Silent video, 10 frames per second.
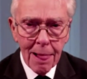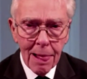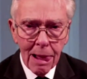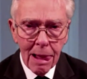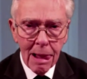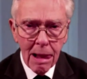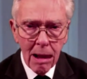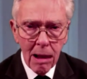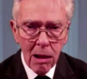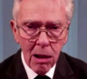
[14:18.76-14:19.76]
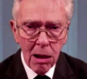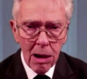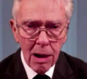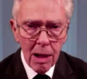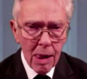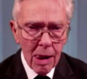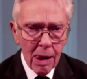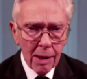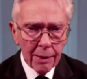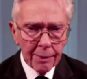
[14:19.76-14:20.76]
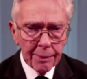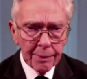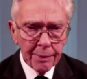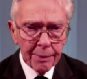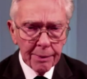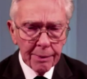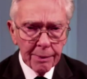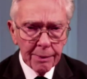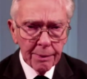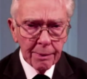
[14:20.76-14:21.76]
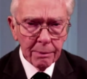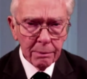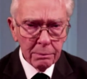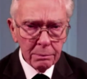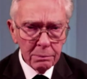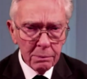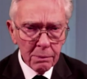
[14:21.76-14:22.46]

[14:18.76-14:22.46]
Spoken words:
Turning then to the donor sessions